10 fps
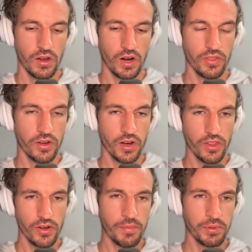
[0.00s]
Are there
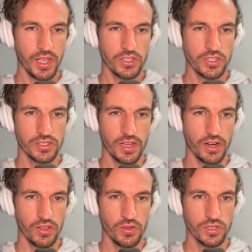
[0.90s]
other applications they're
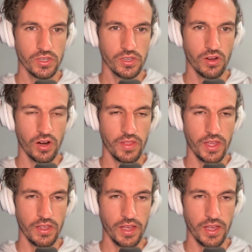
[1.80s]
using? Are they